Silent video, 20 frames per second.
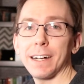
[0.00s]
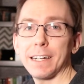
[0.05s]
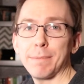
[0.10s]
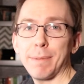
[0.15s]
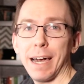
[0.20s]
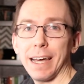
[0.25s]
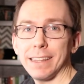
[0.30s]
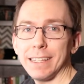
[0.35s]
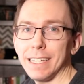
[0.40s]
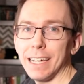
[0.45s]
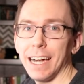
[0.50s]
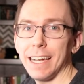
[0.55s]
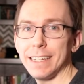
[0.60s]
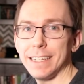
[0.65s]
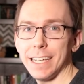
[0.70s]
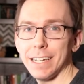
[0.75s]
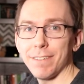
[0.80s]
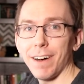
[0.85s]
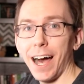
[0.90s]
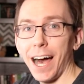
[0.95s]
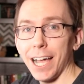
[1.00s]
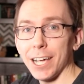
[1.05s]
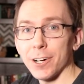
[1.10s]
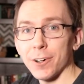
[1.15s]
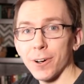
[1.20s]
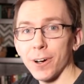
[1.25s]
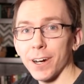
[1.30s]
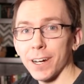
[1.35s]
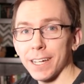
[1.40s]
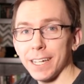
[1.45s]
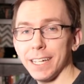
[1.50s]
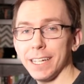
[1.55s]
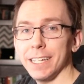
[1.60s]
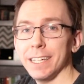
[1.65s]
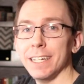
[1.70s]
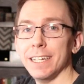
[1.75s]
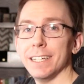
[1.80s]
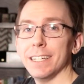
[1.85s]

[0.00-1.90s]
about the idea of hierarchy